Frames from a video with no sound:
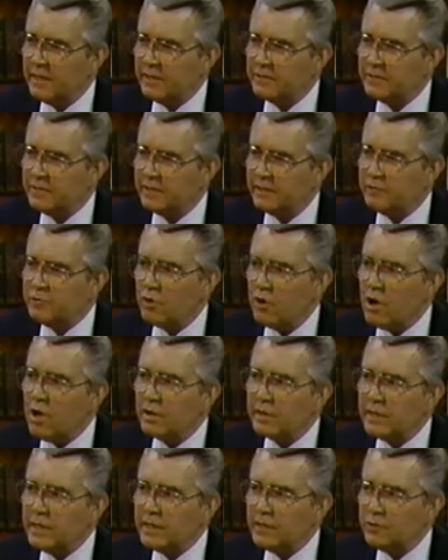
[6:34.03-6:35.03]
It's a
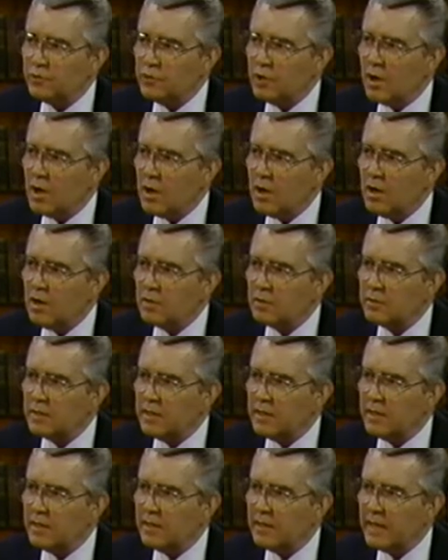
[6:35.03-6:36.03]

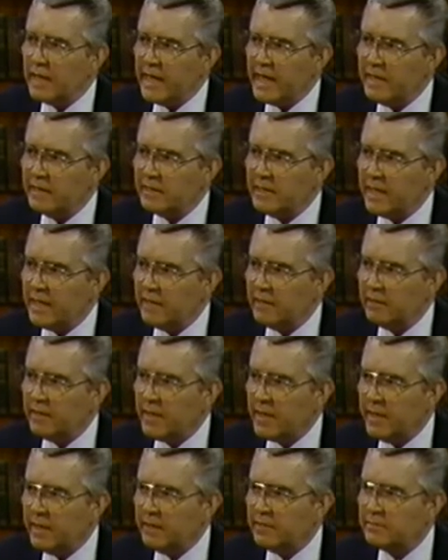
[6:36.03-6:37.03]
dog-eat-dog,
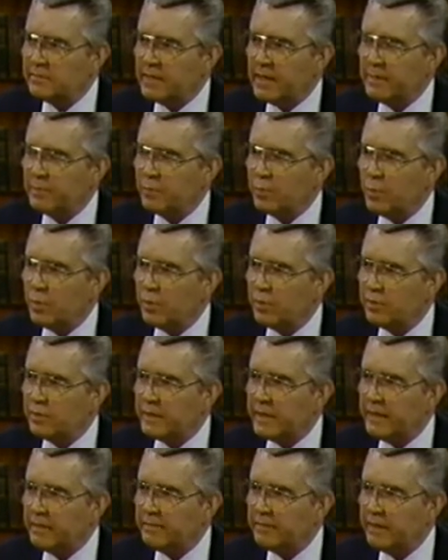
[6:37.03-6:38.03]
hate type
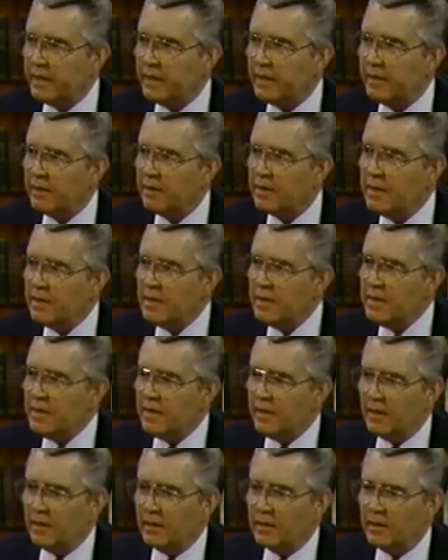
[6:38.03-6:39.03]
world out there.
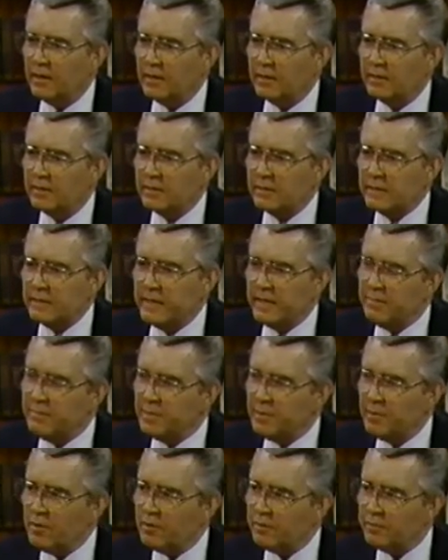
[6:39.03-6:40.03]
Give
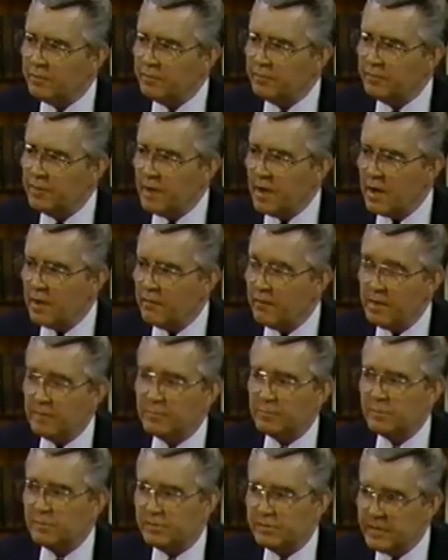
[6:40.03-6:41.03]
me all you've got or
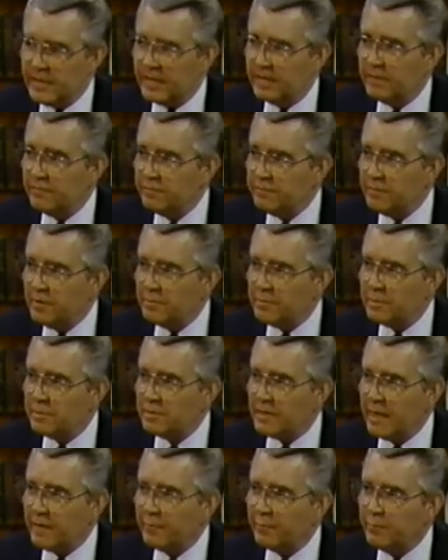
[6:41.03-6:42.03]
I'm going to take it from you
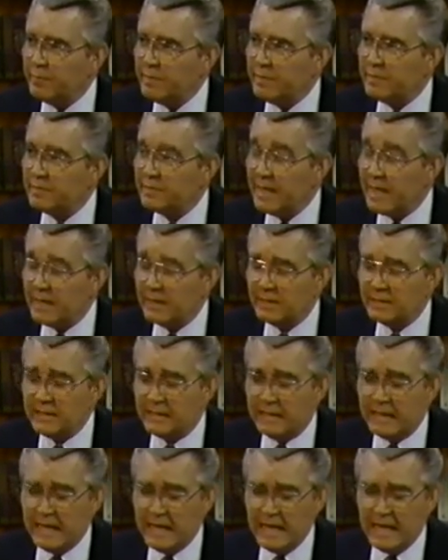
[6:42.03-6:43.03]
type of
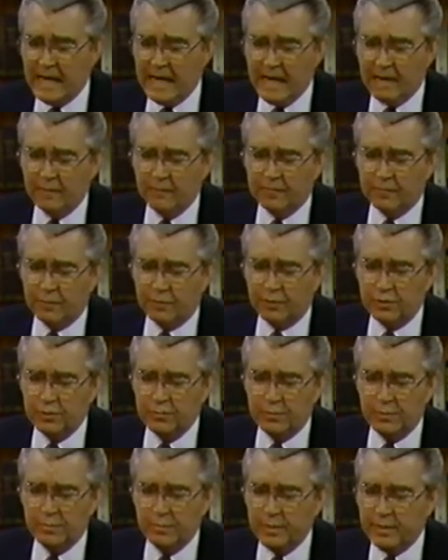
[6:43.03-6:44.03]
mentality. And for
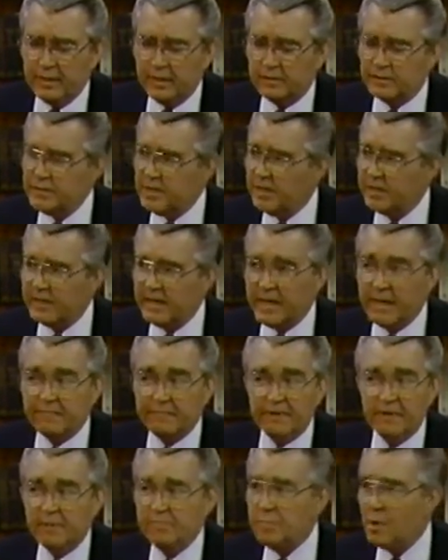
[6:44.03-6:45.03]
human beings not to
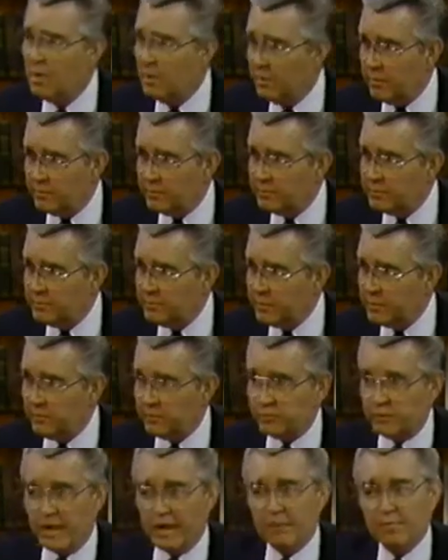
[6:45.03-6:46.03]
have any morals,
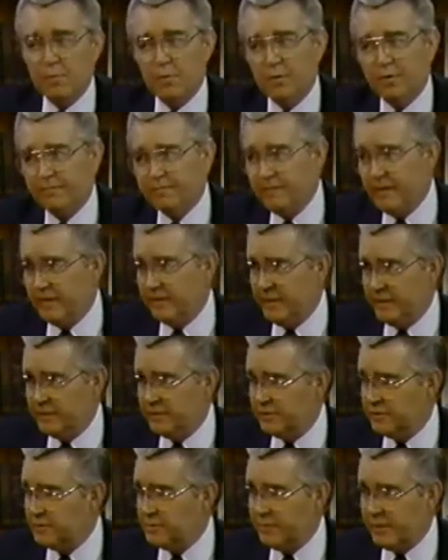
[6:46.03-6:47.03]
because our moral
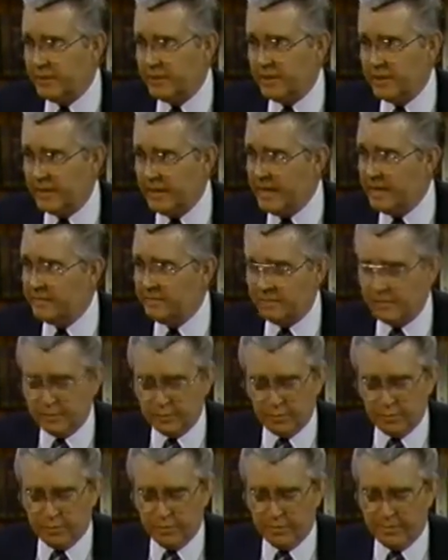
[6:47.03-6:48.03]
foundation has been cut out of
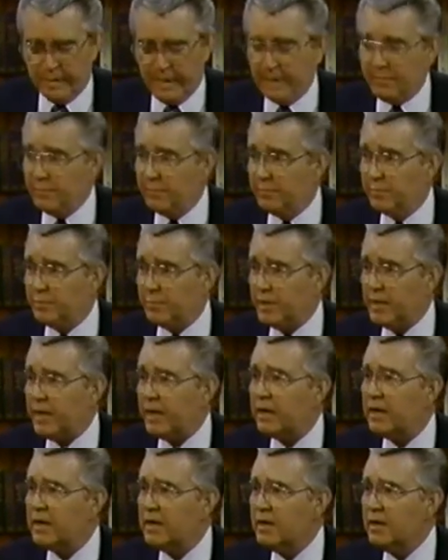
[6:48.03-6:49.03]
us when the Bible and
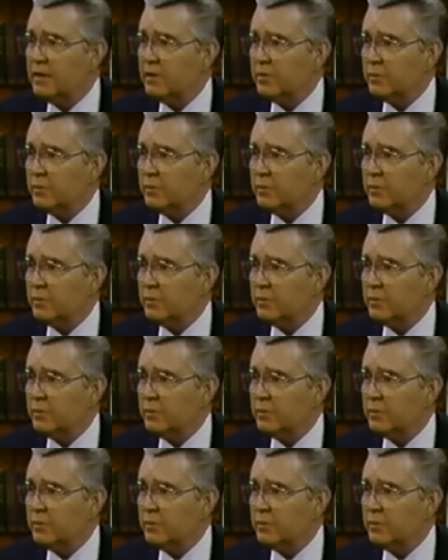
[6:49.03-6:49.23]
prayer